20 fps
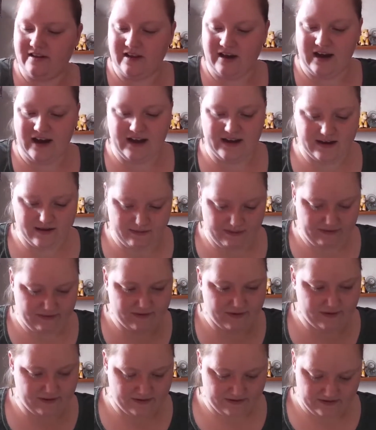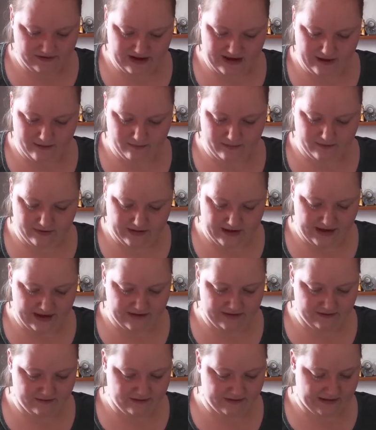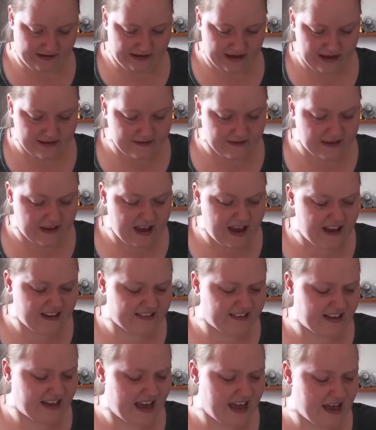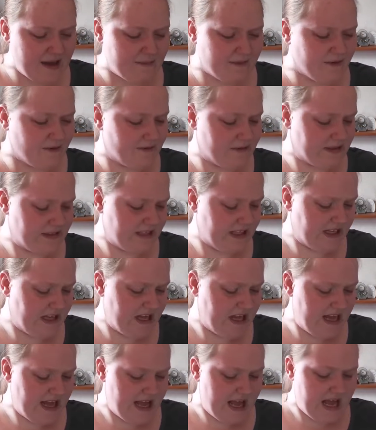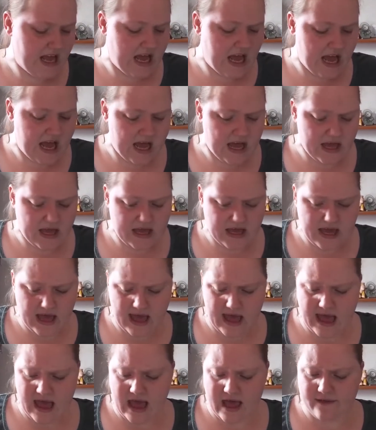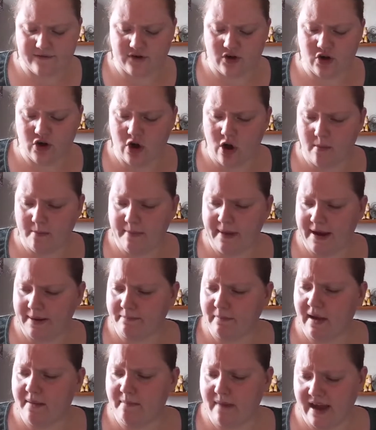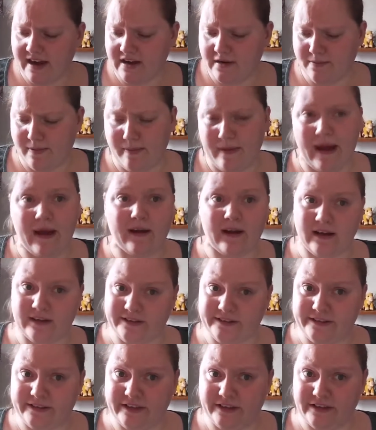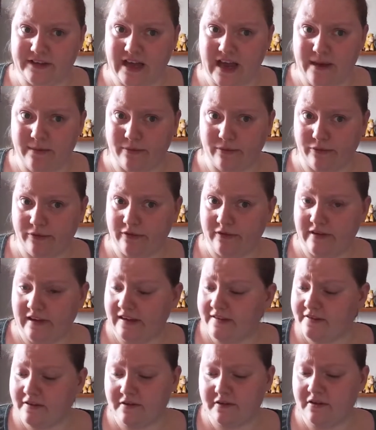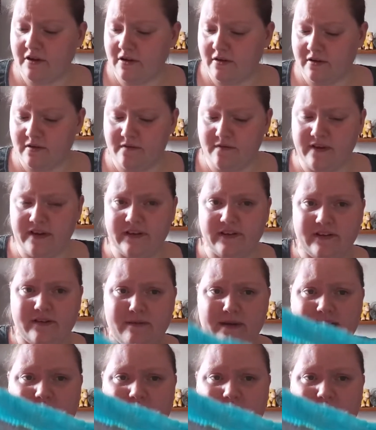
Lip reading: The light coming through doesn't help with that, I don't think. It's a garter cable. I have not made my mind up about garter stitch cables. This has not convinced